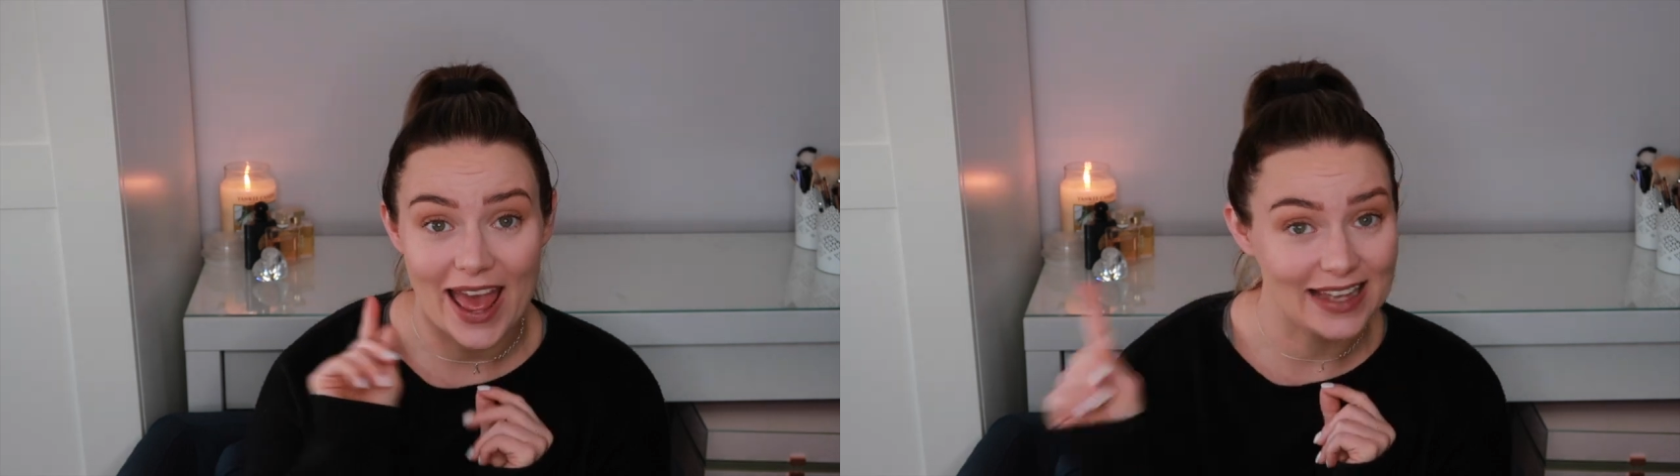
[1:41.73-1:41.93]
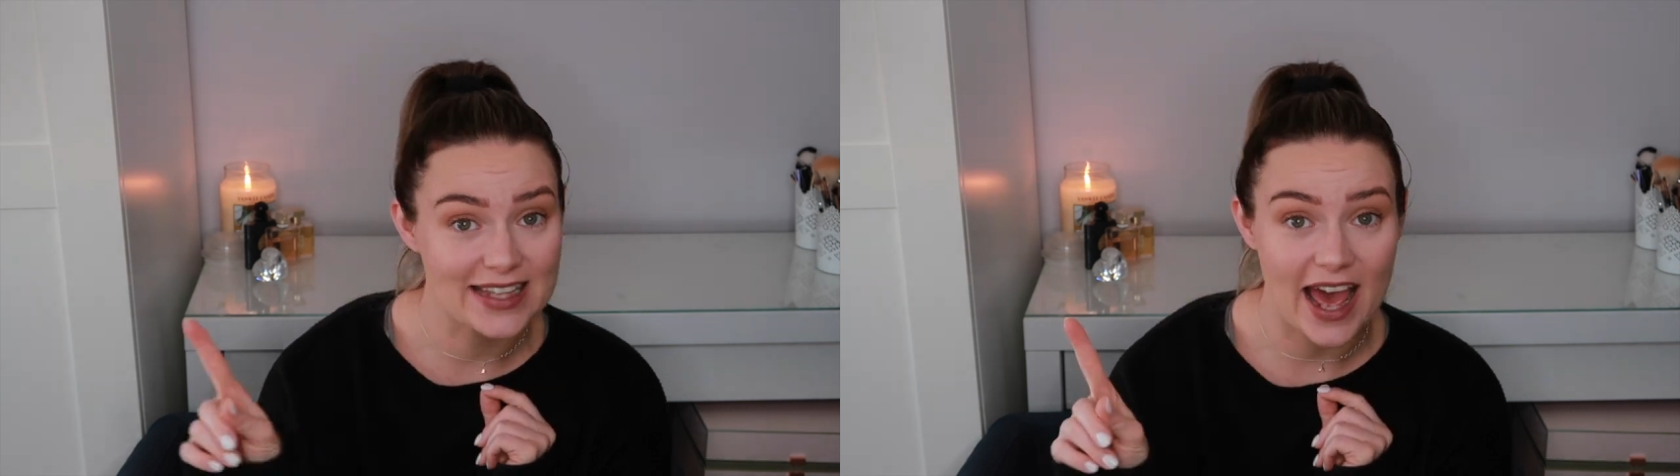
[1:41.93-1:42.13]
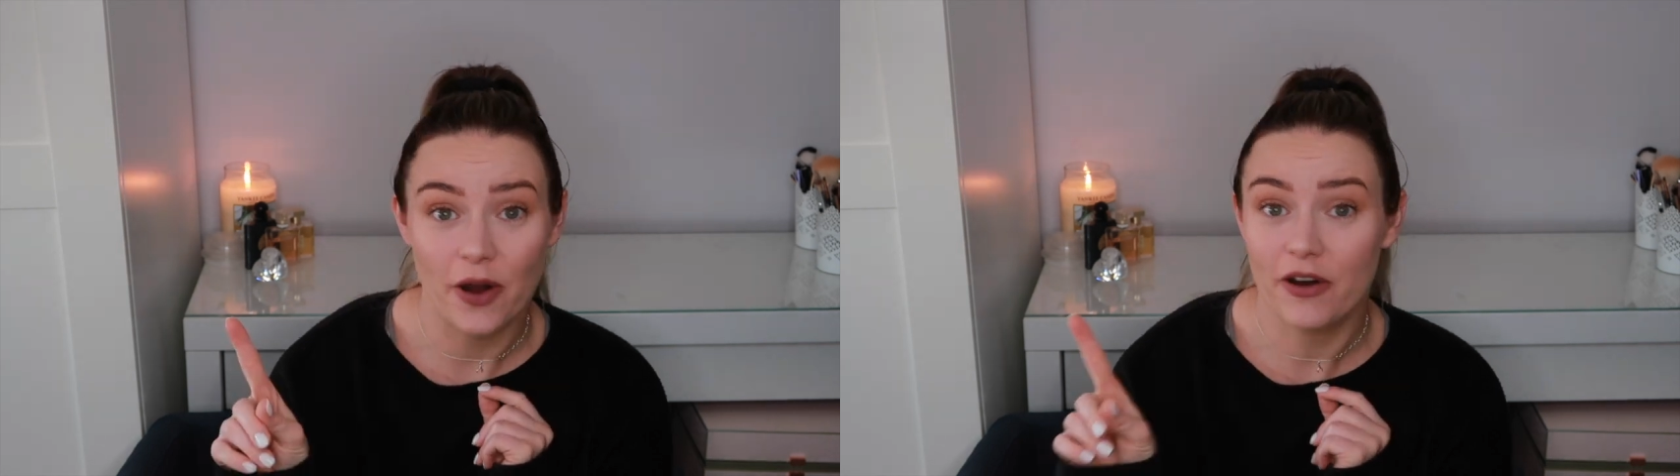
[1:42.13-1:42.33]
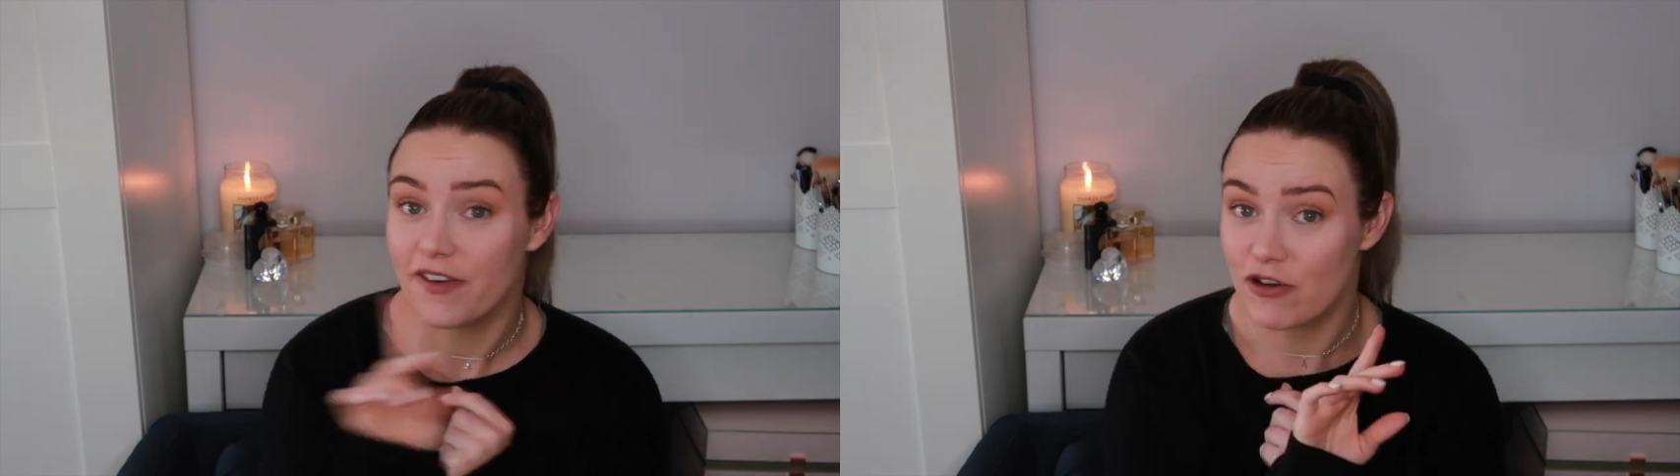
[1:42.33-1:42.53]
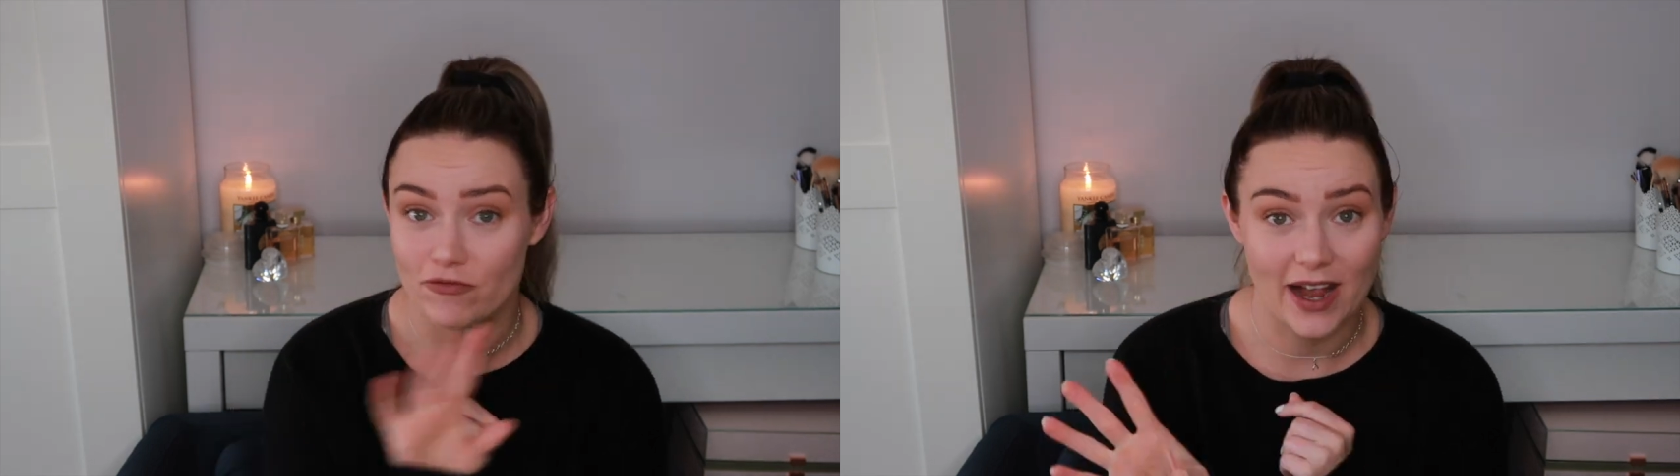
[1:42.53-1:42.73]
Exit out
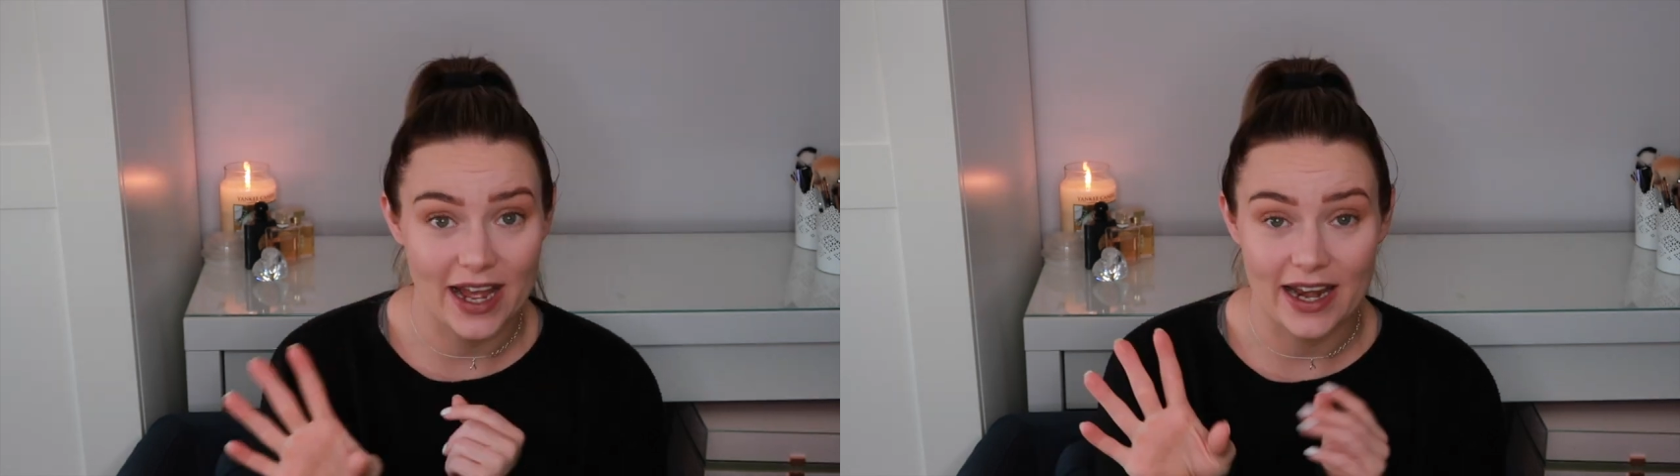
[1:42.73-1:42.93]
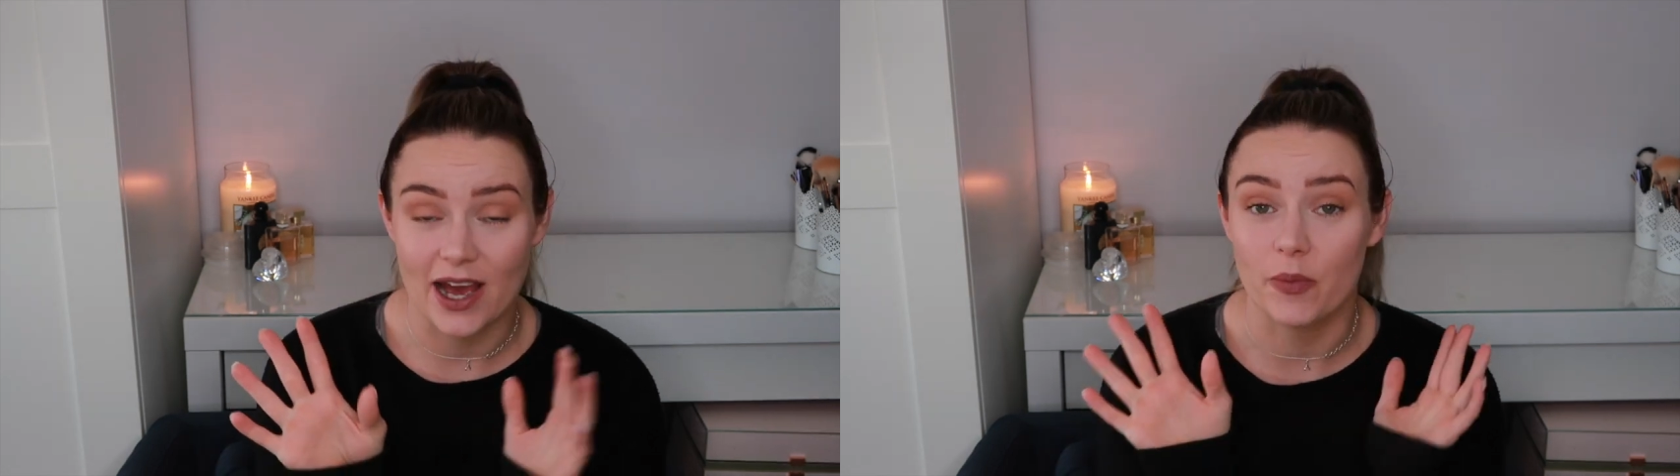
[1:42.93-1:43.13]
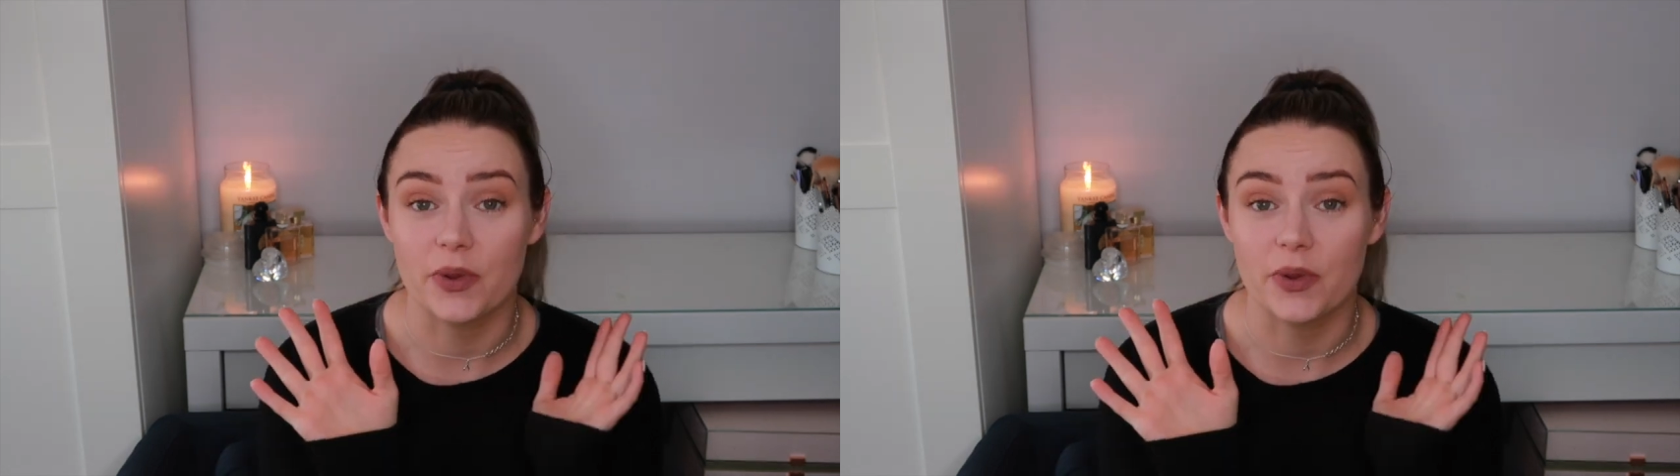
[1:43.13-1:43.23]
of it right now,